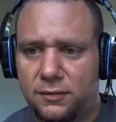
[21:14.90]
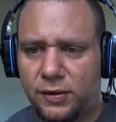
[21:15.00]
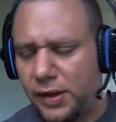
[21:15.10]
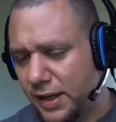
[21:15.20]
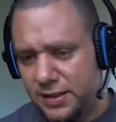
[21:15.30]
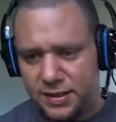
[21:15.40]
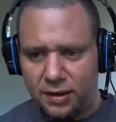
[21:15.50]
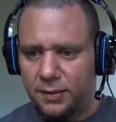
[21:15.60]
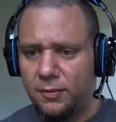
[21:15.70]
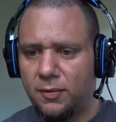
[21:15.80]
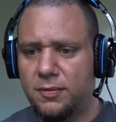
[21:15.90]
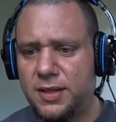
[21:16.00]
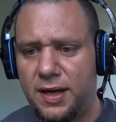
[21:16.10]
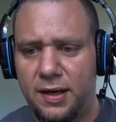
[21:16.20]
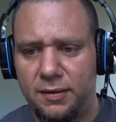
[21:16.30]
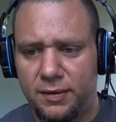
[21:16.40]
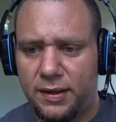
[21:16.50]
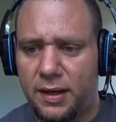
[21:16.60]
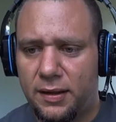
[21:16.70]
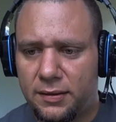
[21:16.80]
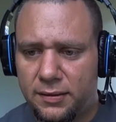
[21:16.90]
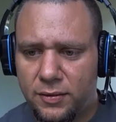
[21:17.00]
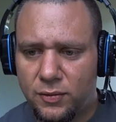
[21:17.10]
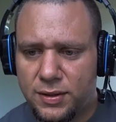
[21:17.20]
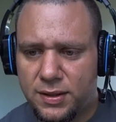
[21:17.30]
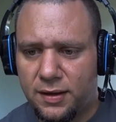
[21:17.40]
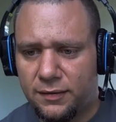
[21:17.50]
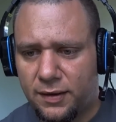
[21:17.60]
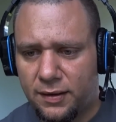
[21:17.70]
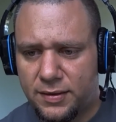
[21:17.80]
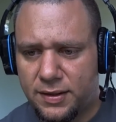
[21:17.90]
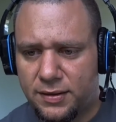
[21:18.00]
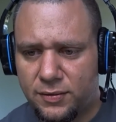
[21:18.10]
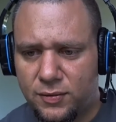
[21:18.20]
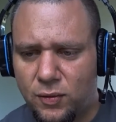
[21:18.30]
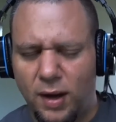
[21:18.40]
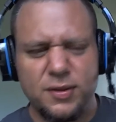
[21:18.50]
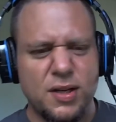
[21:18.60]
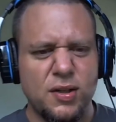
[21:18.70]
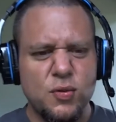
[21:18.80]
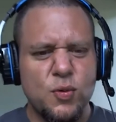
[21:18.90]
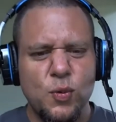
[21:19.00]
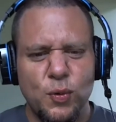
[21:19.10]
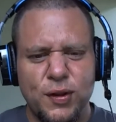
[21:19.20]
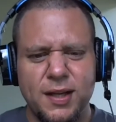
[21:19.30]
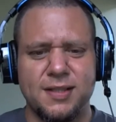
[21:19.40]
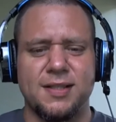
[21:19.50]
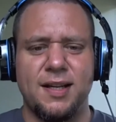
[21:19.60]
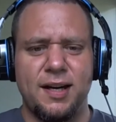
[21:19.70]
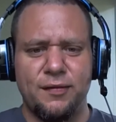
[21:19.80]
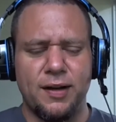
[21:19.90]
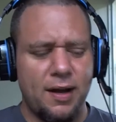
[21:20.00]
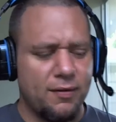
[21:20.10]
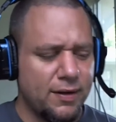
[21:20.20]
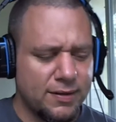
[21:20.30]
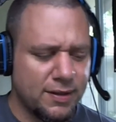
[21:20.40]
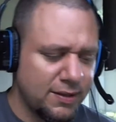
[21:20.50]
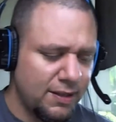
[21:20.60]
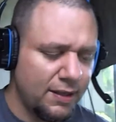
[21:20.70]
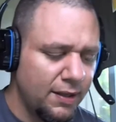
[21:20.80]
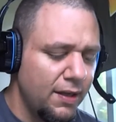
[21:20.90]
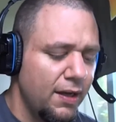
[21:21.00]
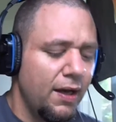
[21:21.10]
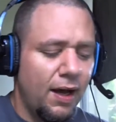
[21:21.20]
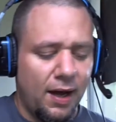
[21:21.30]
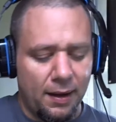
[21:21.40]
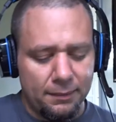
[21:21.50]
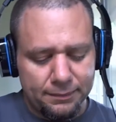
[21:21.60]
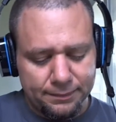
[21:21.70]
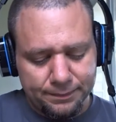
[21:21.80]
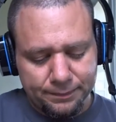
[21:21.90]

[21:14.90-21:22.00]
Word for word: Will you guys tell me where was I headed with that? cool stuff. I was going to do cool. I was going to do cool things, and then I forgot what I was going to say. Um,